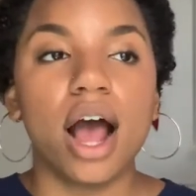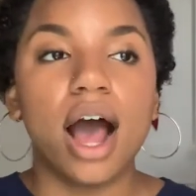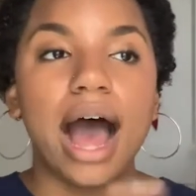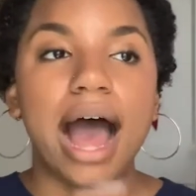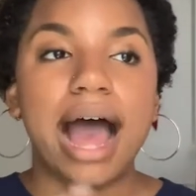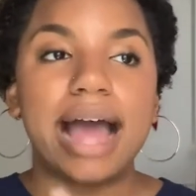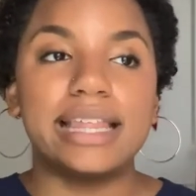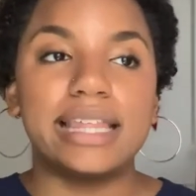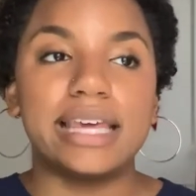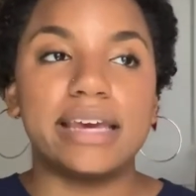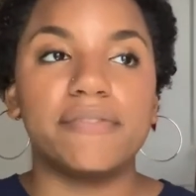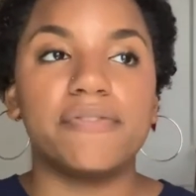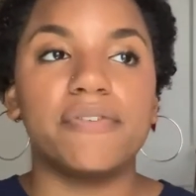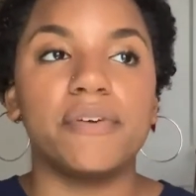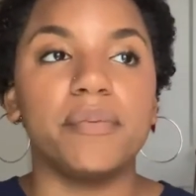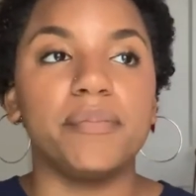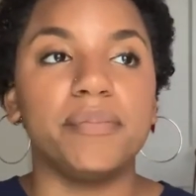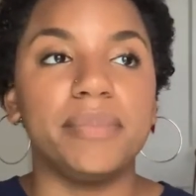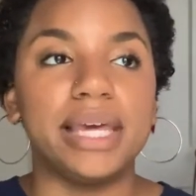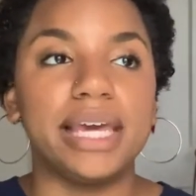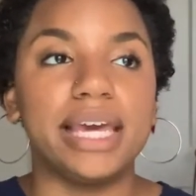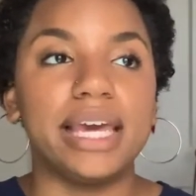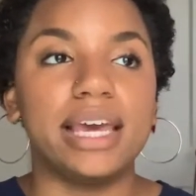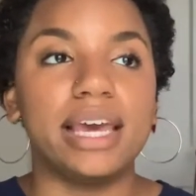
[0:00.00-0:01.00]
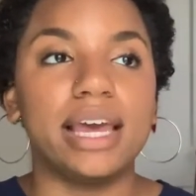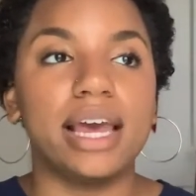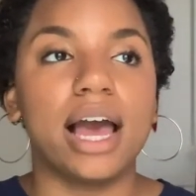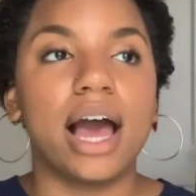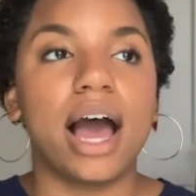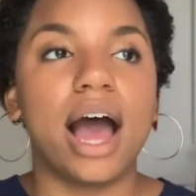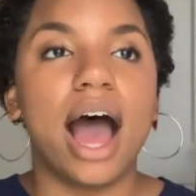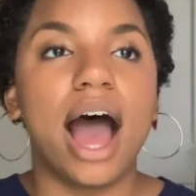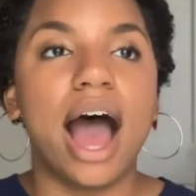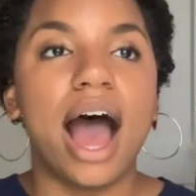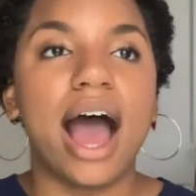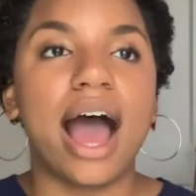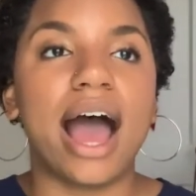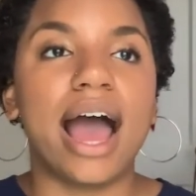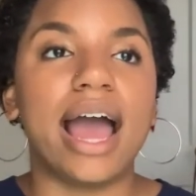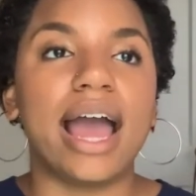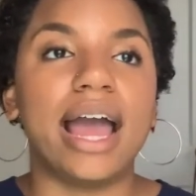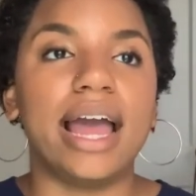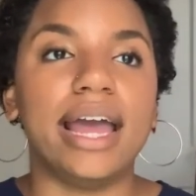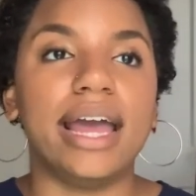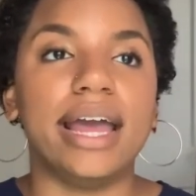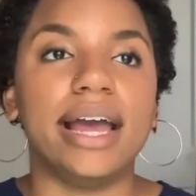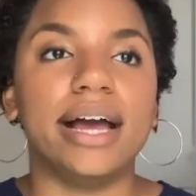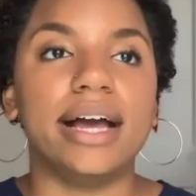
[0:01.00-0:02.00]
I think for me,
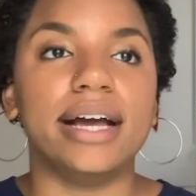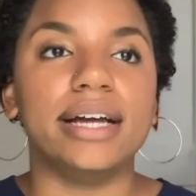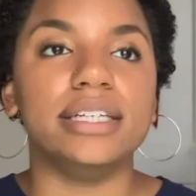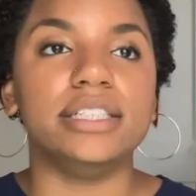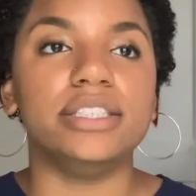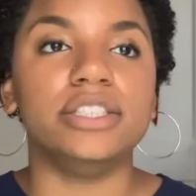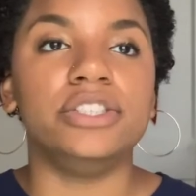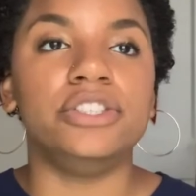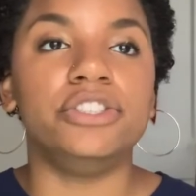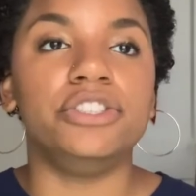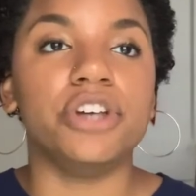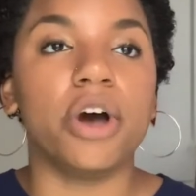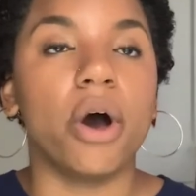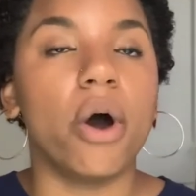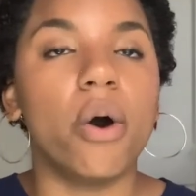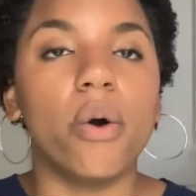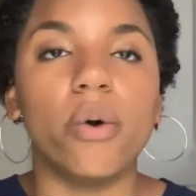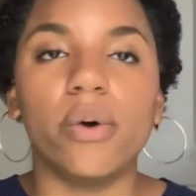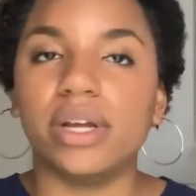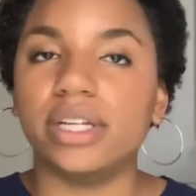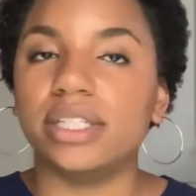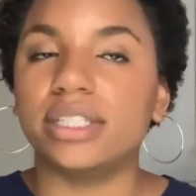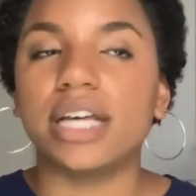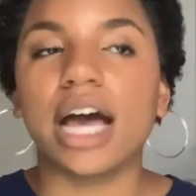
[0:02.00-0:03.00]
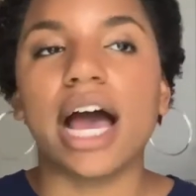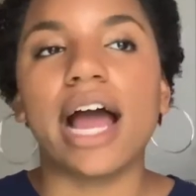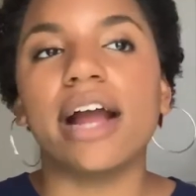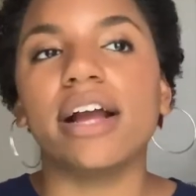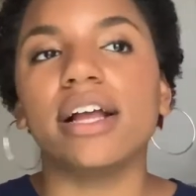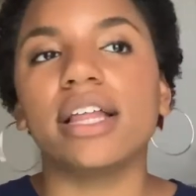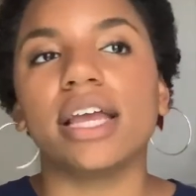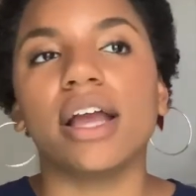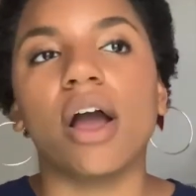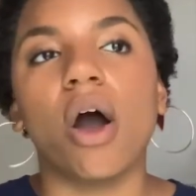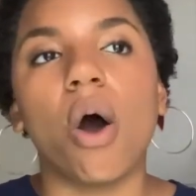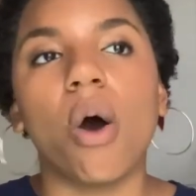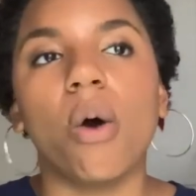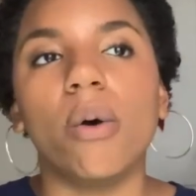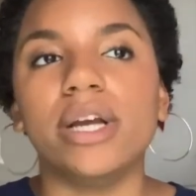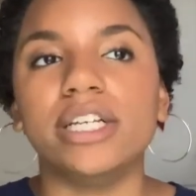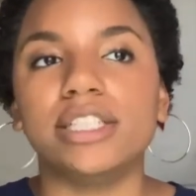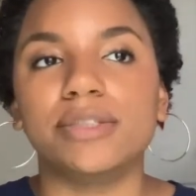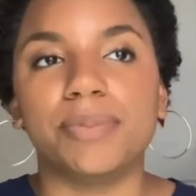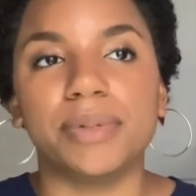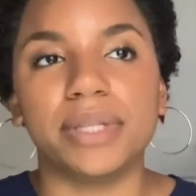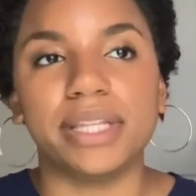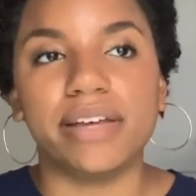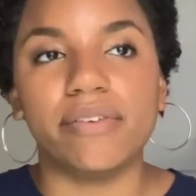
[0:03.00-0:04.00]
I don't entirely
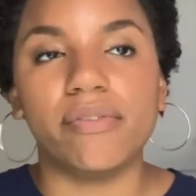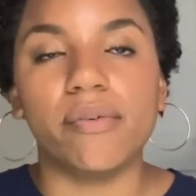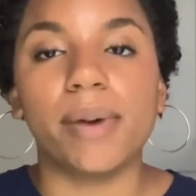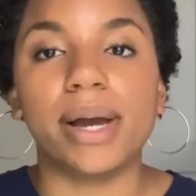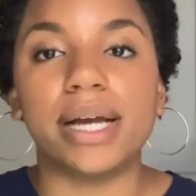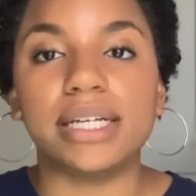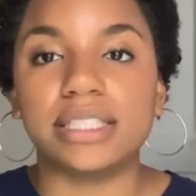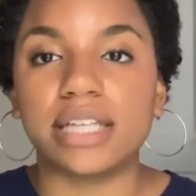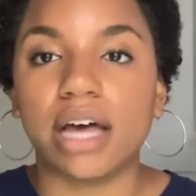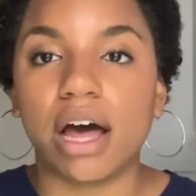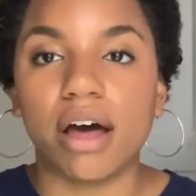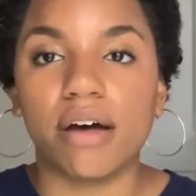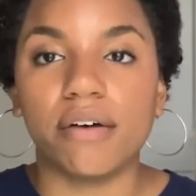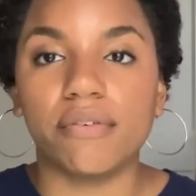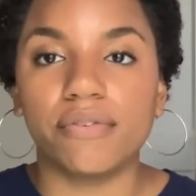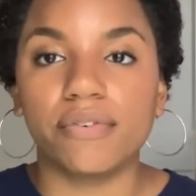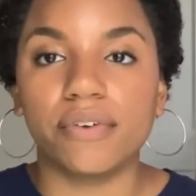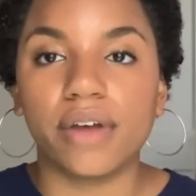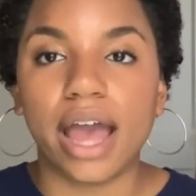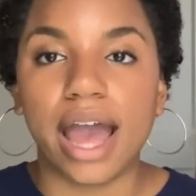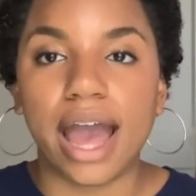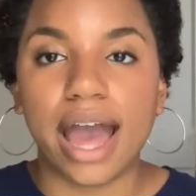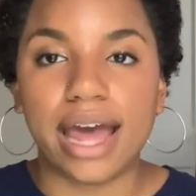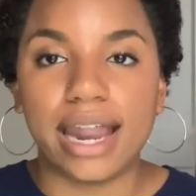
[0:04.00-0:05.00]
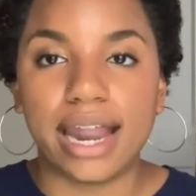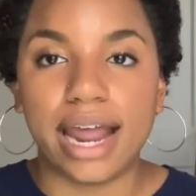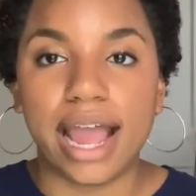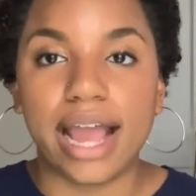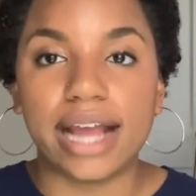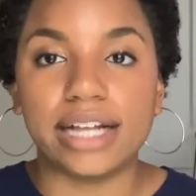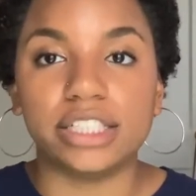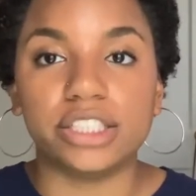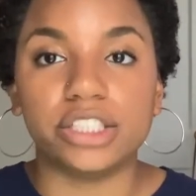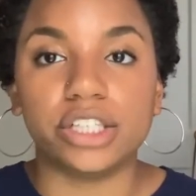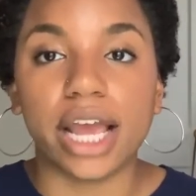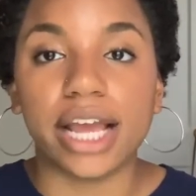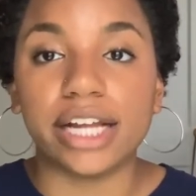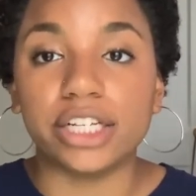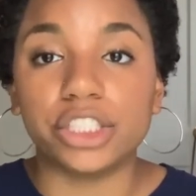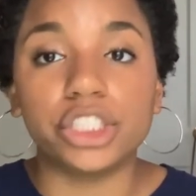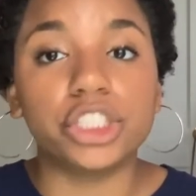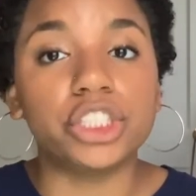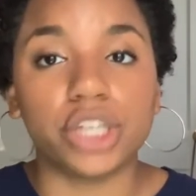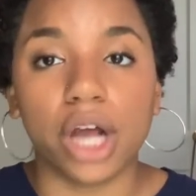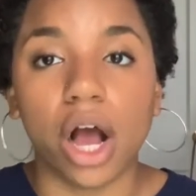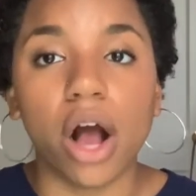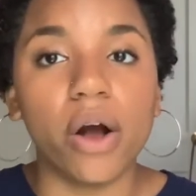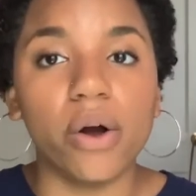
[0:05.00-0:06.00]
always believe in myself, and it
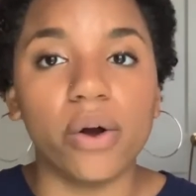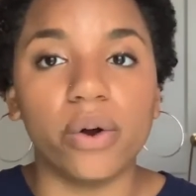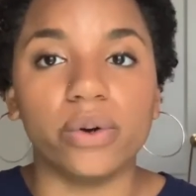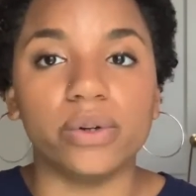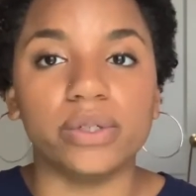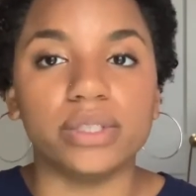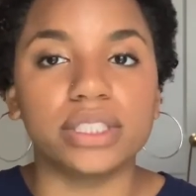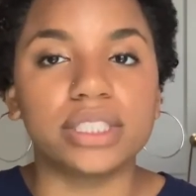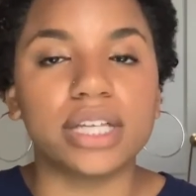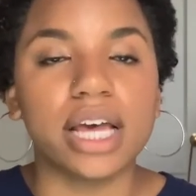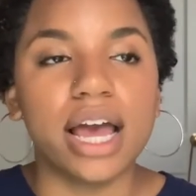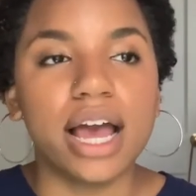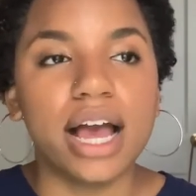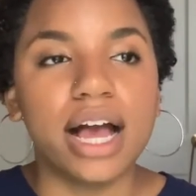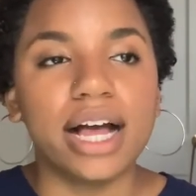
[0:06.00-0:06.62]
shows.